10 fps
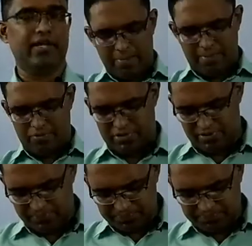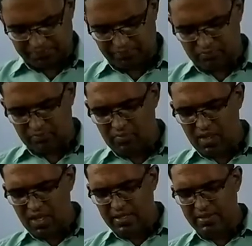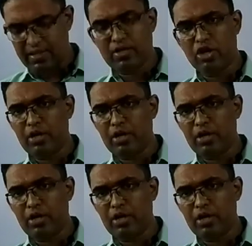what happened was the